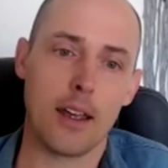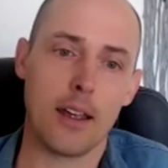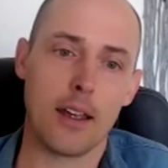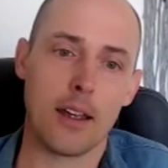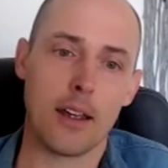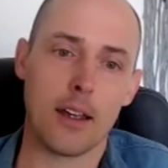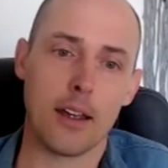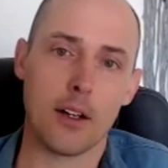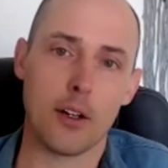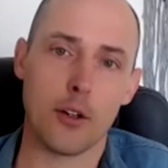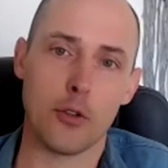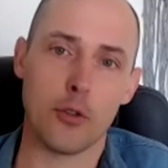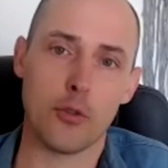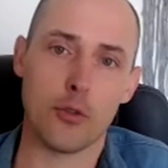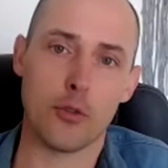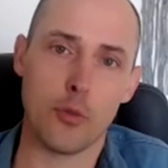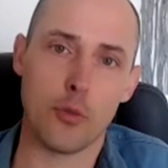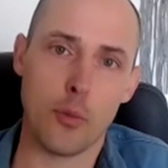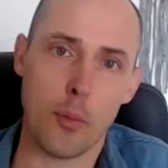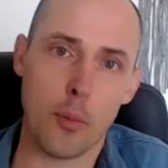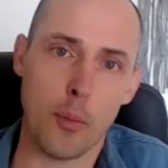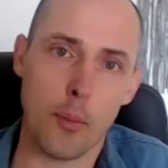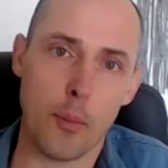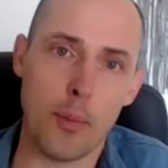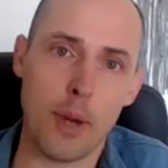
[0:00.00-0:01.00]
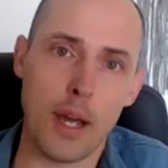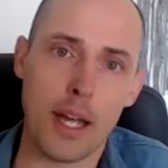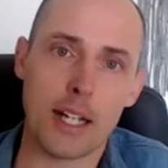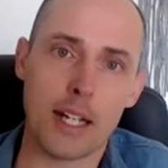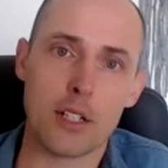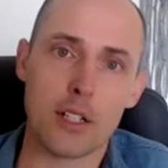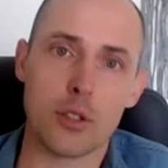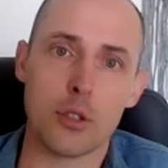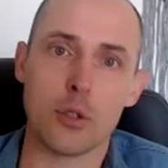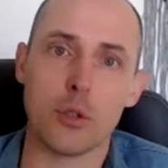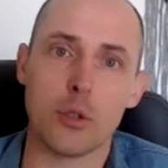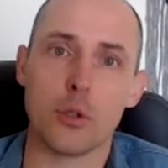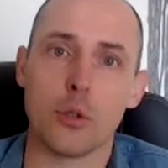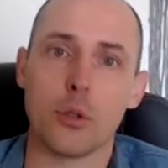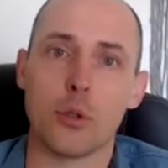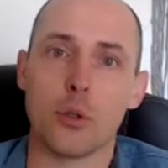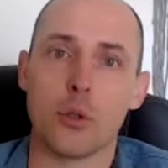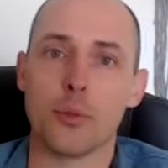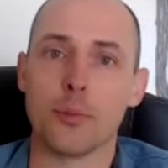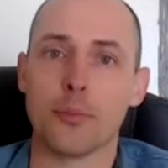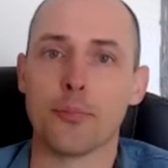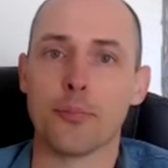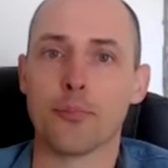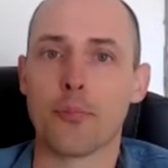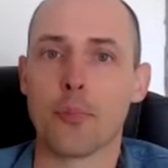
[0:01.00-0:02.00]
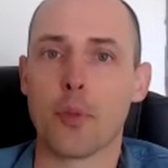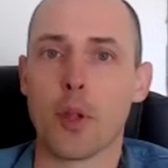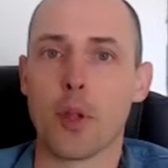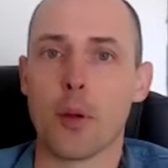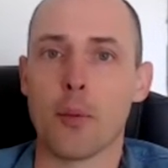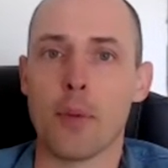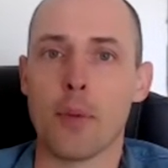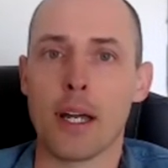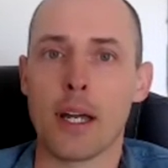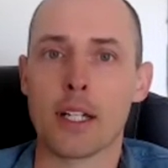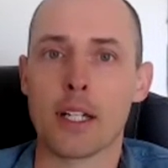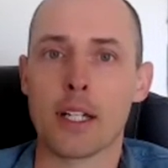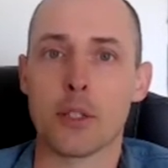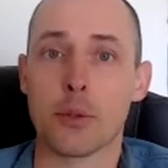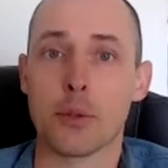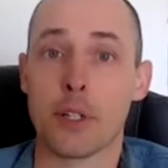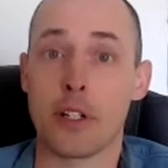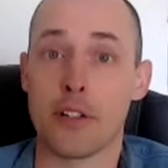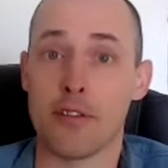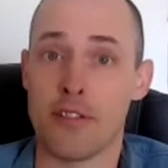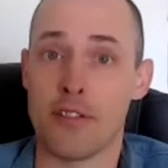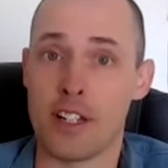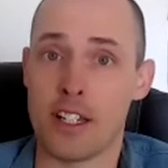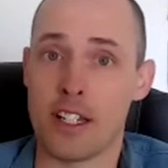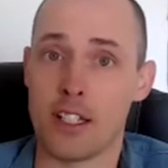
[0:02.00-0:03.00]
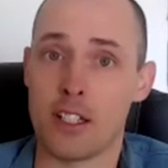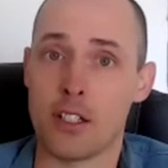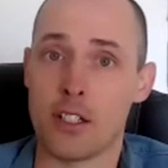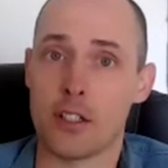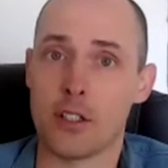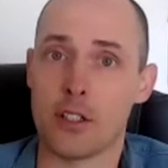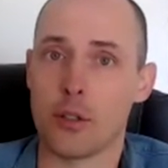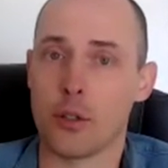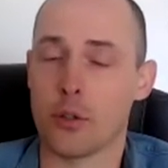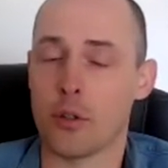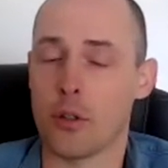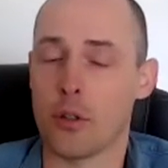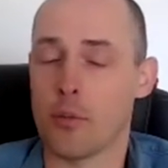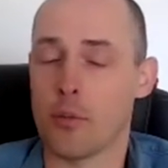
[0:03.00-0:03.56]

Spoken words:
kind of back to an event or a